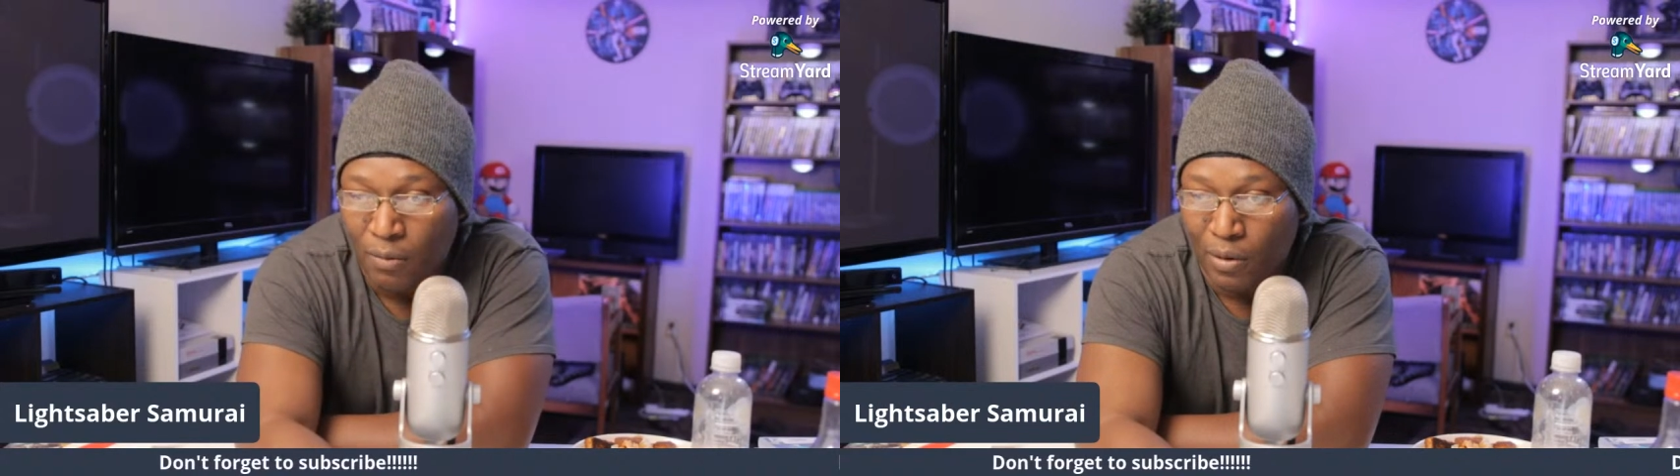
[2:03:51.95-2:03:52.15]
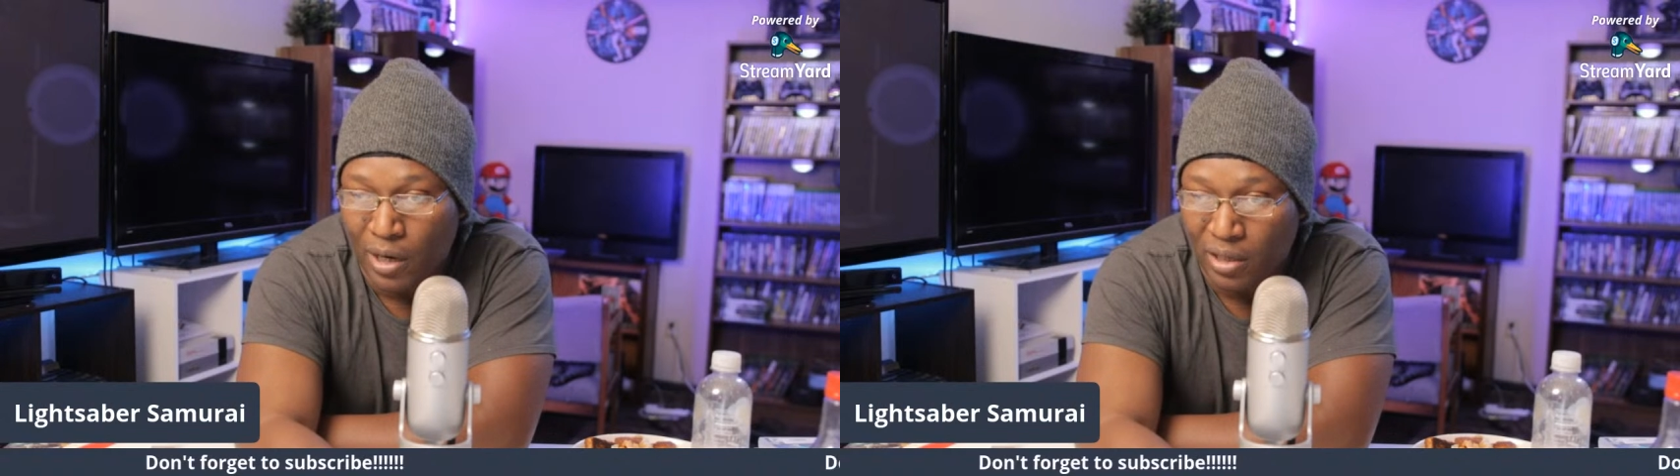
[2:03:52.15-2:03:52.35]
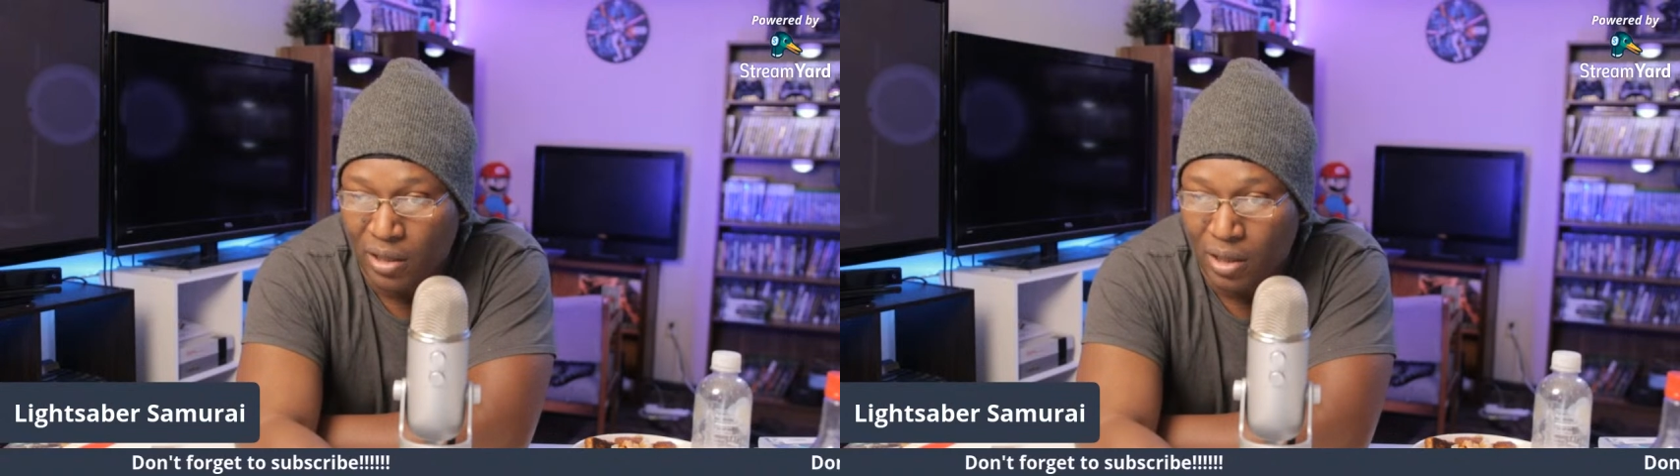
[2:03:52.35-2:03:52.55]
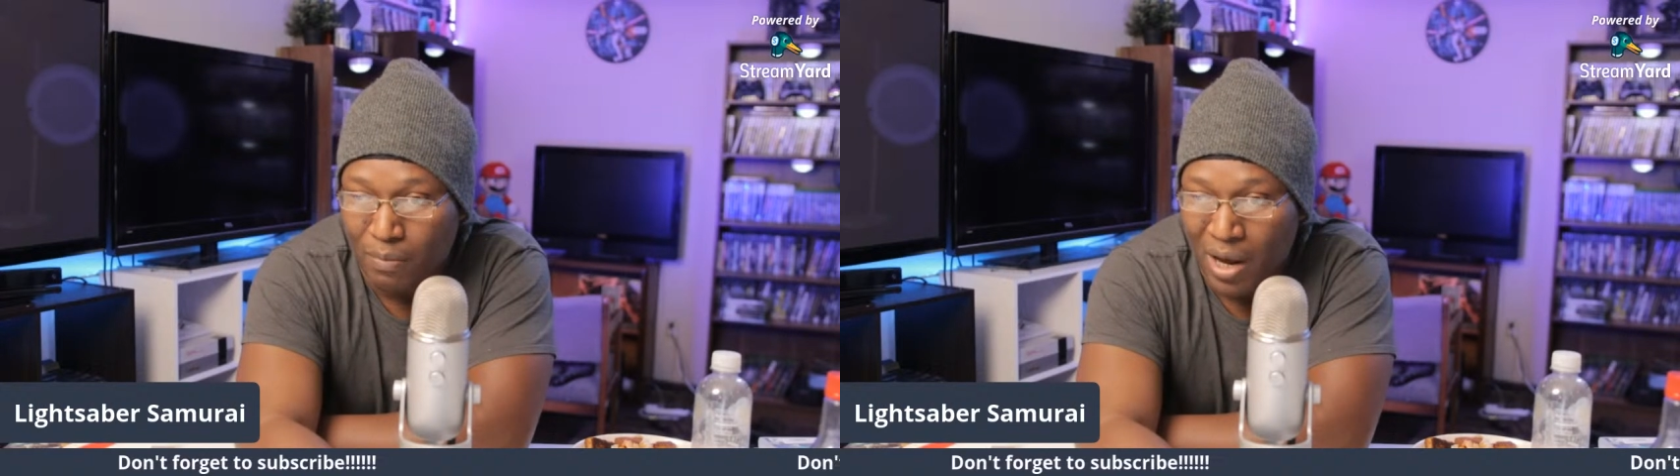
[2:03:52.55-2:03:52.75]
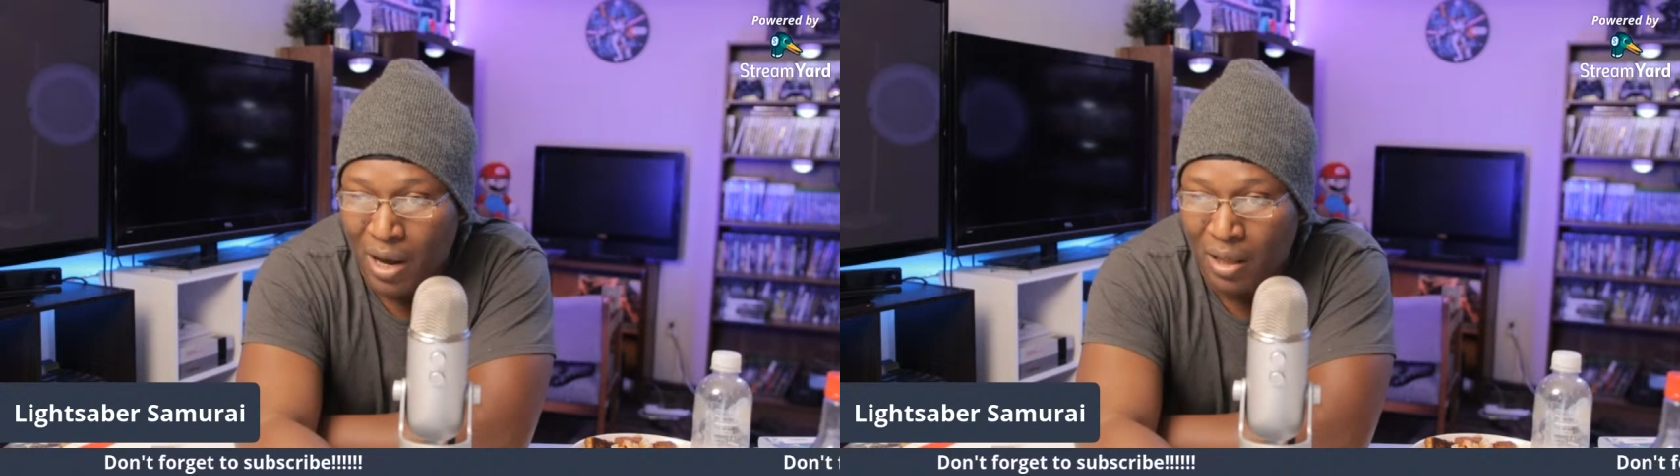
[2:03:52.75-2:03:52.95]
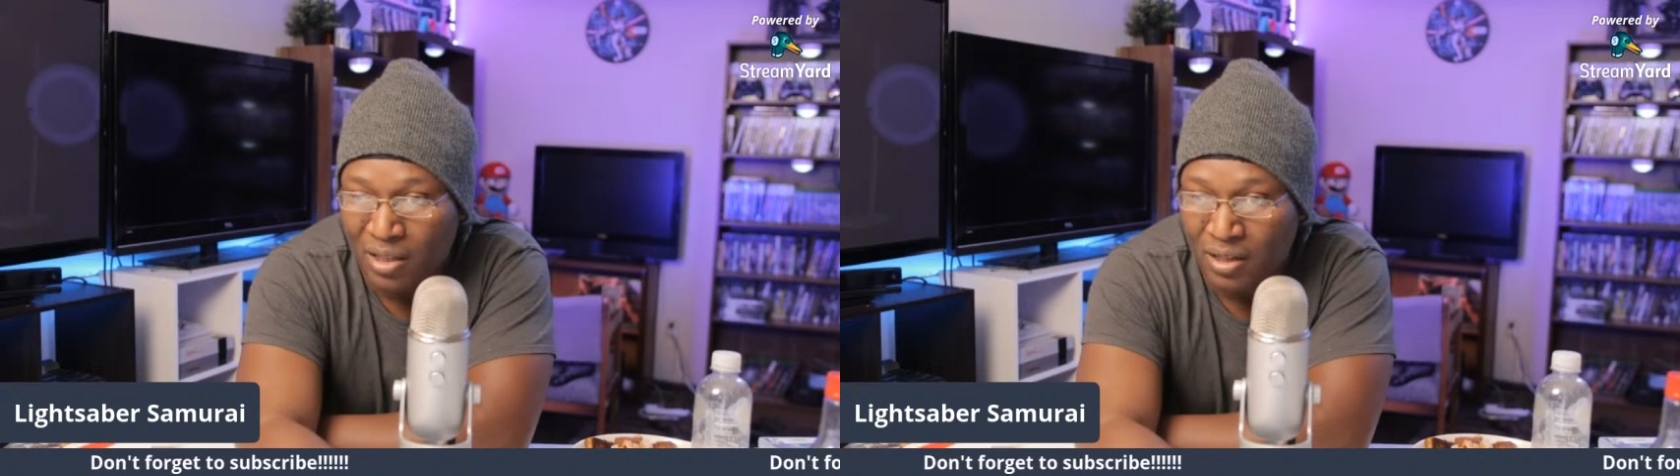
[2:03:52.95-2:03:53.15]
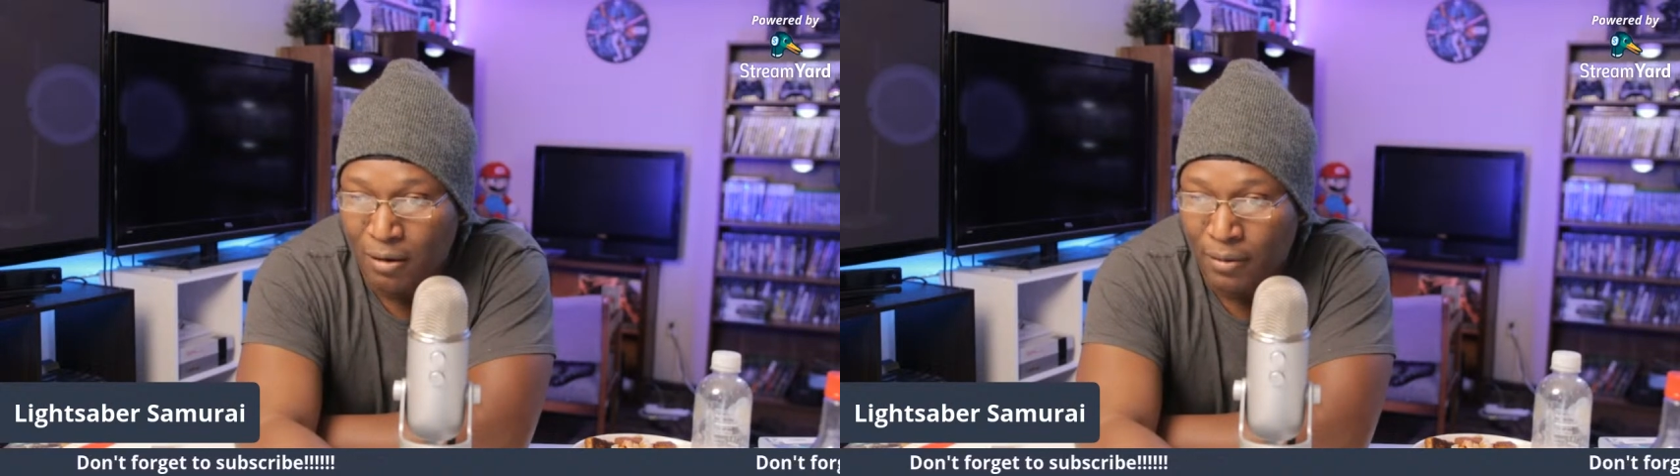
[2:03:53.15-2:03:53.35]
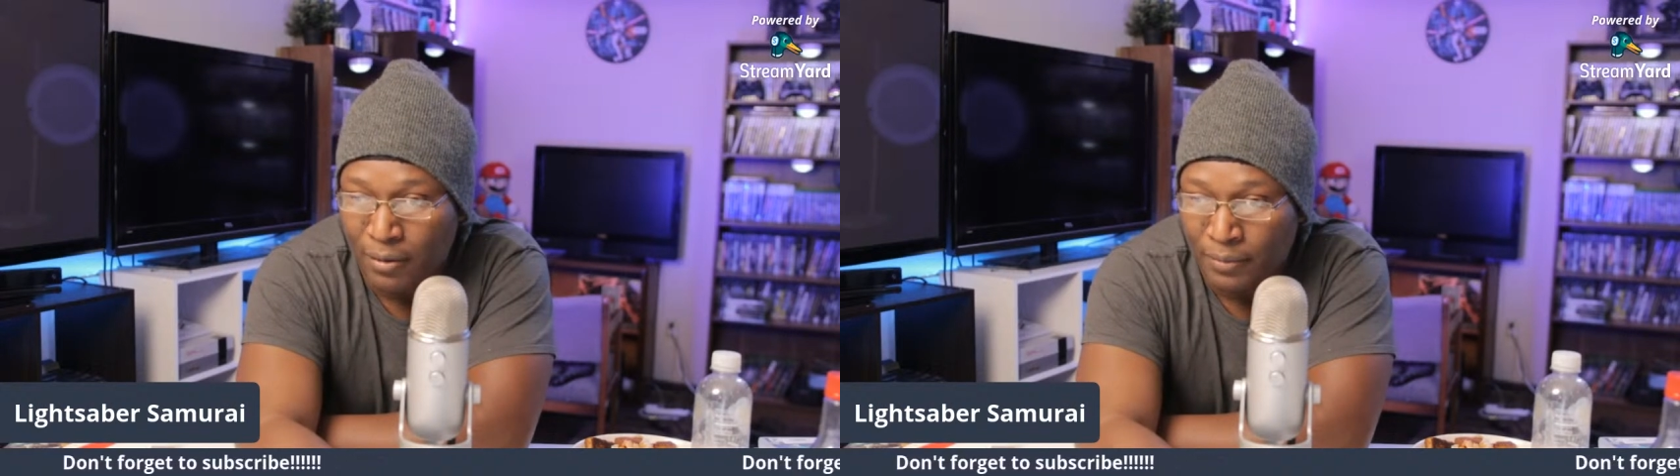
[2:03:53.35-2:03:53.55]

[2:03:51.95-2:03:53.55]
when i did the math so